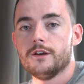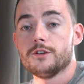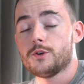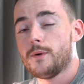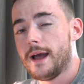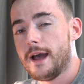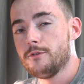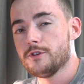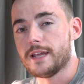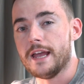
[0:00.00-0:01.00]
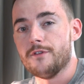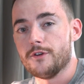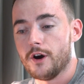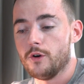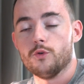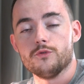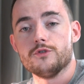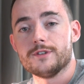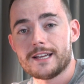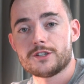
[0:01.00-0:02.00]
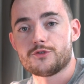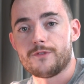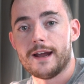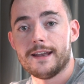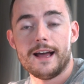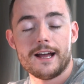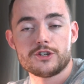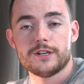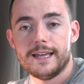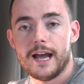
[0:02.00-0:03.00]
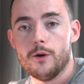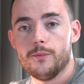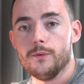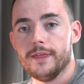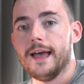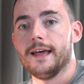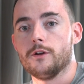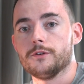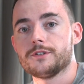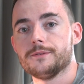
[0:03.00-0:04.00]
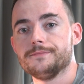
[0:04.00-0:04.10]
So how does Avodart or Dutasteride actually help with hair loss?